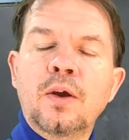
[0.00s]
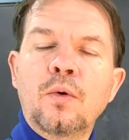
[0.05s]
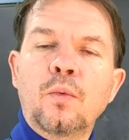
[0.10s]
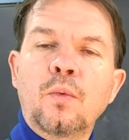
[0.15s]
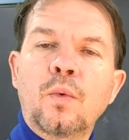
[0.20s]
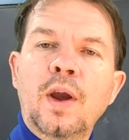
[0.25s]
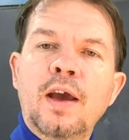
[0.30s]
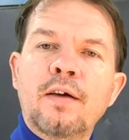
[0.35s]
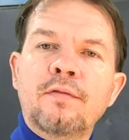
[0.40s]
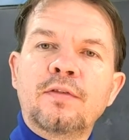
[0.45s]

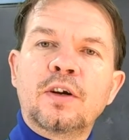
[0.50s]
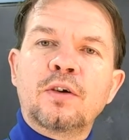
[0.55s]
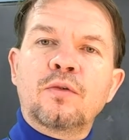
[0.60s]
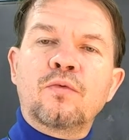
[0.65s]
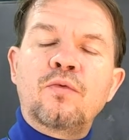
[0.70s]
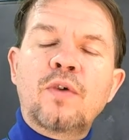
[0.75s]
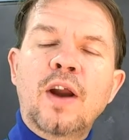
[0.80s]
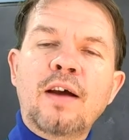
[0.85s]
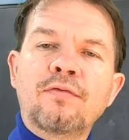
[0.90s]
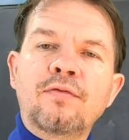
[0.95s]
We have to
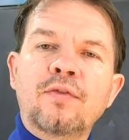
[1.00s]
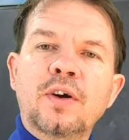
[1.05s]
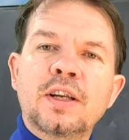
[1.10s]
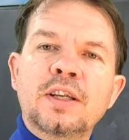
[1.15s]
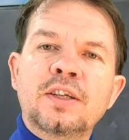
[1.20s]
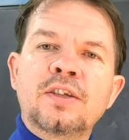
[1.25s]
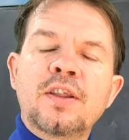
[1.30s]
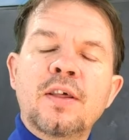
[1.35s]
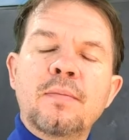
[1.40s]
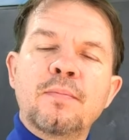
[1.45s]

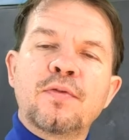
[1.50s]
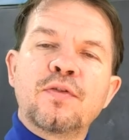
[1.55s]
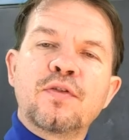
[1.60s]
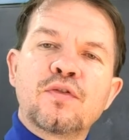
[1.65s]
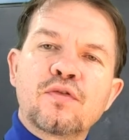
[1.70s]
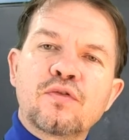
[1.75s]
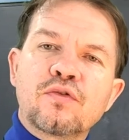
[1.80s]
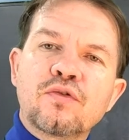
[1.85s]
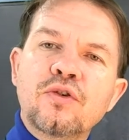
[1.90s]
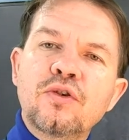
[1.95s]
reference them
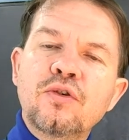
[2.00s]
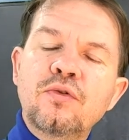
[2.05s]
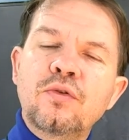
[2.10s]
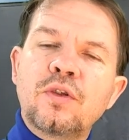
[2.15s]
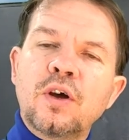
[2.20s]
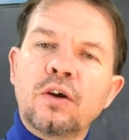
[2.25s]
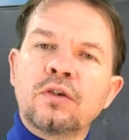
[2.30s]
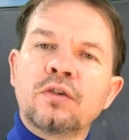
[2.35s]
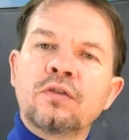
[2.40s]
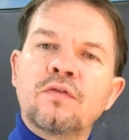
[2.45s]
through
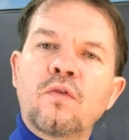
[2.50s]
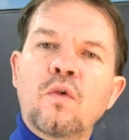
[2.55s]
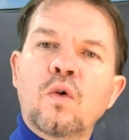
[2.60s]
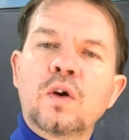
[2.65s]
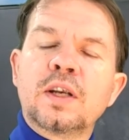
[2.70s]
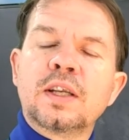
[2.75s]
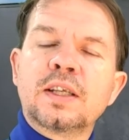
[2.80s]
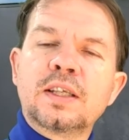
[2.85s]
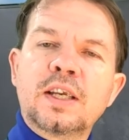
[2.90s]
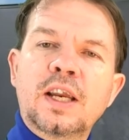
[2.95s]
those 4
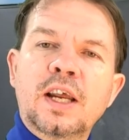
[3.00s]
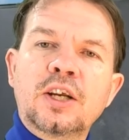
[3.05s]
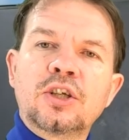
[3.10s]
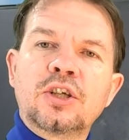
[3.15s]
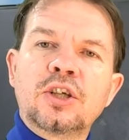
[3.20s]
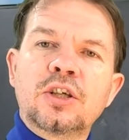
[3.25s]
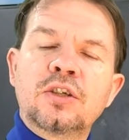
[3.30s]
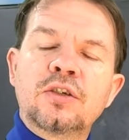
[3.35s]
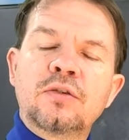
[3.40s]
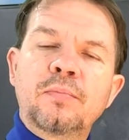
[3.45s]

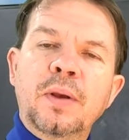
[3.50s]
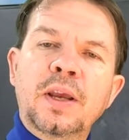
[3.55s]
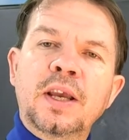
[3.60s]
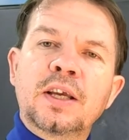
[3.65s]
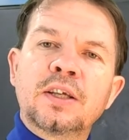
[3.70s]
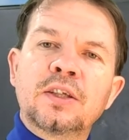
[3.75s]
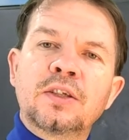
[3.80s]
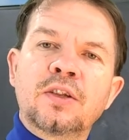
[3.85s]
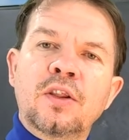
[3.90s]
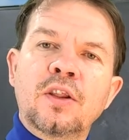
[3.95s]
distinctions
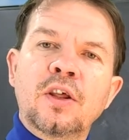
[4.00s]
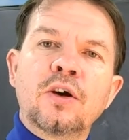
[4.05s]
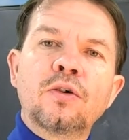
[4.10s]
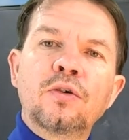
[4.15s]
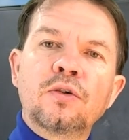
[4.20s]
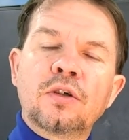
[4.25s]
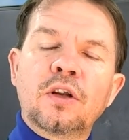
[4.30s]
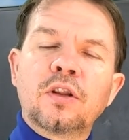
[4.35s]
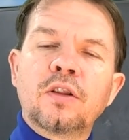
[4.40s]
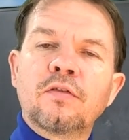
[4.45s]
because
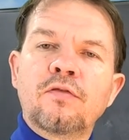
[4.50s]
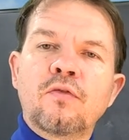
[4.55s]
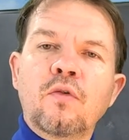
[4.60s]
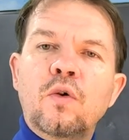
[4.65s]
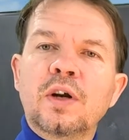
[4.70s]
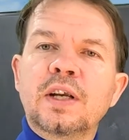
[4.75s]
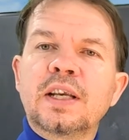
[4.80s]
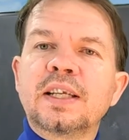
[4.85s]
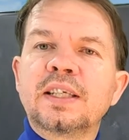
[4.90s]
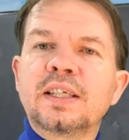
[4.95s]
those are the 4
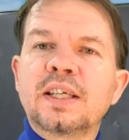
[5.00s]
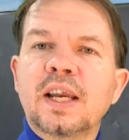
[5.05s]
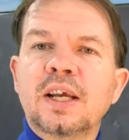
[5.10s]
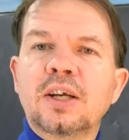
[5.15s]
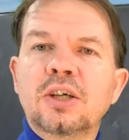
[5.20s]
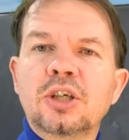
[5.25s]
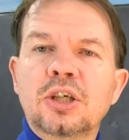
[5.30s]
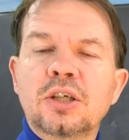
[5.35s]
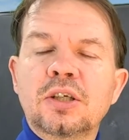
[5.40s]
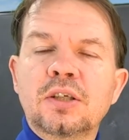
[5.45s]

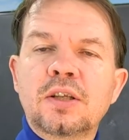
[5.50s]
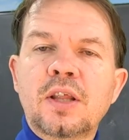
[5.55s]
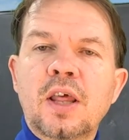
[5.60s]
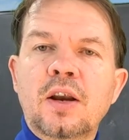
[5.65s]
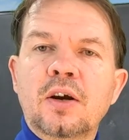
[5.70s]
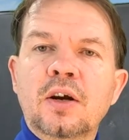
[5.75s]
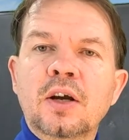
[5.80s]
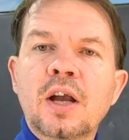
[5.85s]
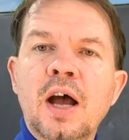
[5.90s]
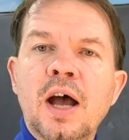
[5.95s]
distinctions that
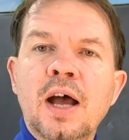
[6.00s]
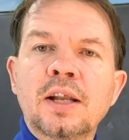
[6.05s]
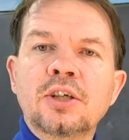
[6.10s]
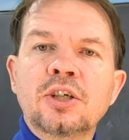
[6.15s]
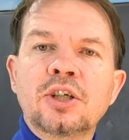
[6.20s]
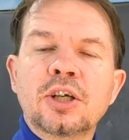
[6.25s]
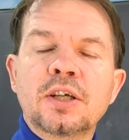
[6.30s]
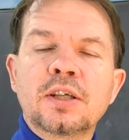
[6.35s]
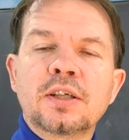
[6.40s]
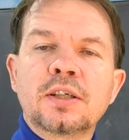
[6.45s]
are
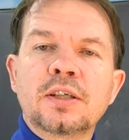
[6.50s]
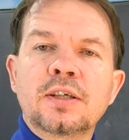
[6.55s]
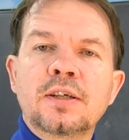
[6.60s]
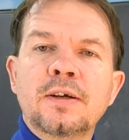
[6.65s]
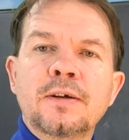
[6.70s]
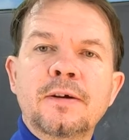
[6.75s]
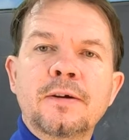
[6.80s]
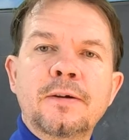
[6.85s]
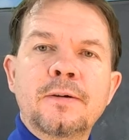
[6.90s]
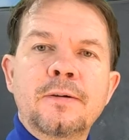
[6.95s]
conscious.
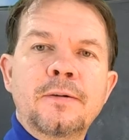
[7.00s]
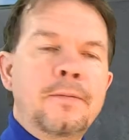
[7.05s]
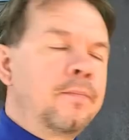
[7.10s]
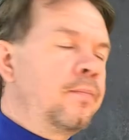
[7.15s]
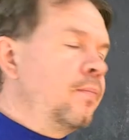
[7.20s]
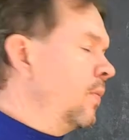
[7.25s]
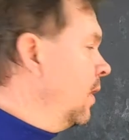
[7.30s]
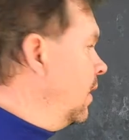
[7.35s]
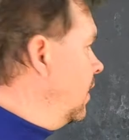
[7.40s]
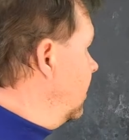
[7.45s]

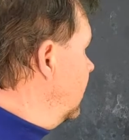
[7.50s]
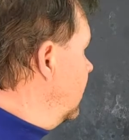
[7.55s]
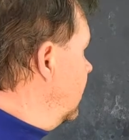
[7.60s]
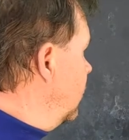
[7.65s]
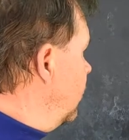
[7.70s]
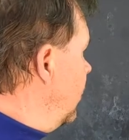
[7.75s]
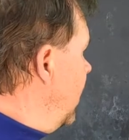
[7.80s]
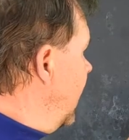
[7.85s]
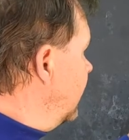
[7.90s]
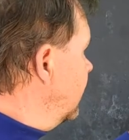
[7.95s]
The
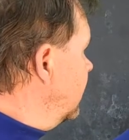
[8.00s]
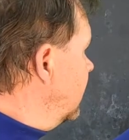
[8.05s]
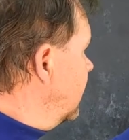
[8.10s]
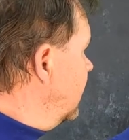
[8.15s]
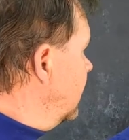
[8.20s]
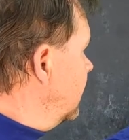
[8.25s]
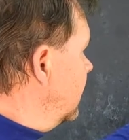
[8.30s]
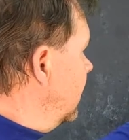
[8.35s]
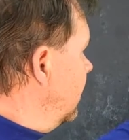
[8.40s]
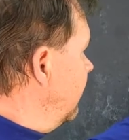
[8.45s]
rest
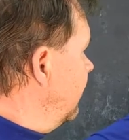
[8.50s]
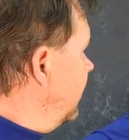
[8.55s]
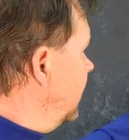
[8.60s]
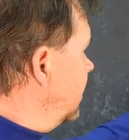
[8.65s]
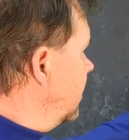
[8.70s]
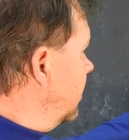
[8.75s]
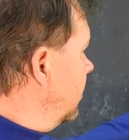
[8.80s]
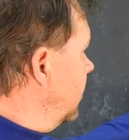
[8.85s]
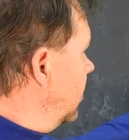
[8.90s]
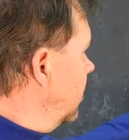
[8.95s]
is
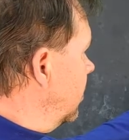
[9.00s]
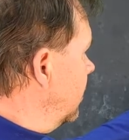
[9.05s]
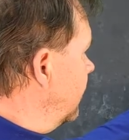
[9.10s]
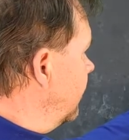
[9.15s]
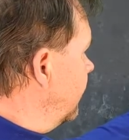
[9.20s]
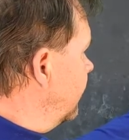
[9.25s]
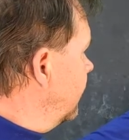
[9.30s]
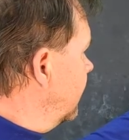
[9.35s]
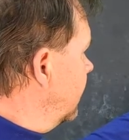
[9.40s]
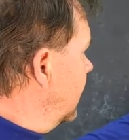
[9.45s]
invisible.
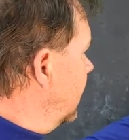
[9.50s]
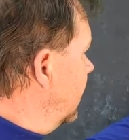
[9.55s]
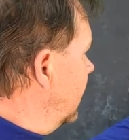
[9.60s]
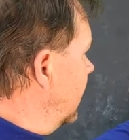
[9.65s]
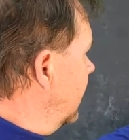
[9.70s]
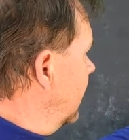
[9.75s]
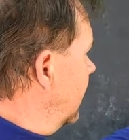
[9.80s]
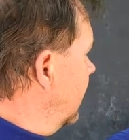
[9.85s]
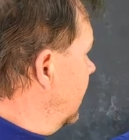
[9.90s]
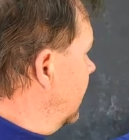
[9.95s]

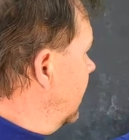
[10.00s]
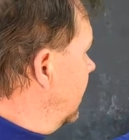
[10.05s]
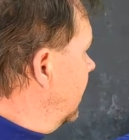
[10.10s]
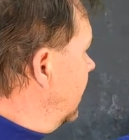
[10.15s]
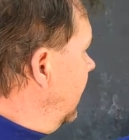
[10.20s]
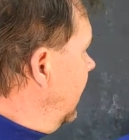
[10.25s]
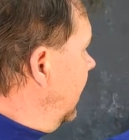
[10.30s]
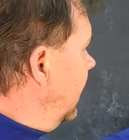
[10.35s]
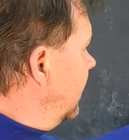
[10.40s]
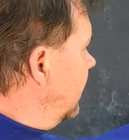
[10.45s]

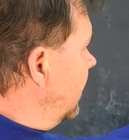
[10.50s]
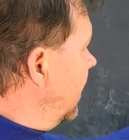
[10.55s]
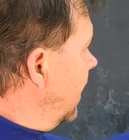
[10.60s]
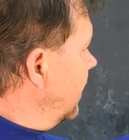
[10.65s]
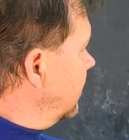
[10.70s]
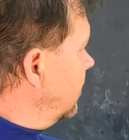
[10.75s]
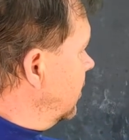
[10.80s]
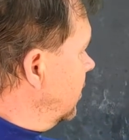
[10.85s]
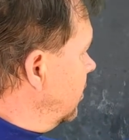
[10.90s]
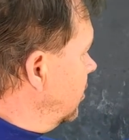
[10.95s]
It
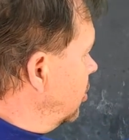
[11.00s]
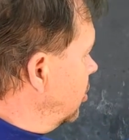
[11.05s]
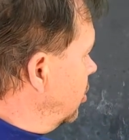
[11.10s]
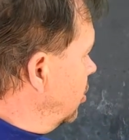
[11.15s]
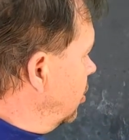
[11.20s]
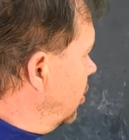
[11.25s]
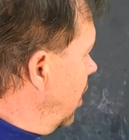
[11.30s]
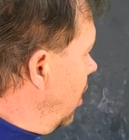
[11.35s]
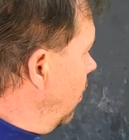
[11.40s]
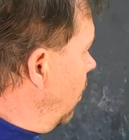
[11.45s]
doesn't
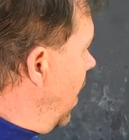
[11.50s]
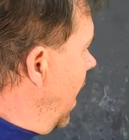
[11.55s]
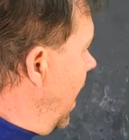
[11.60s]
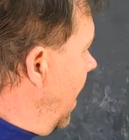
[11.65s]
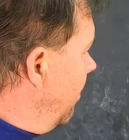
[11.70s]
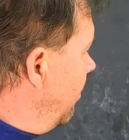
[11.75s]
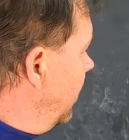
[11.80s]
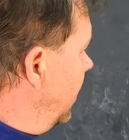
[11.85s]
show up.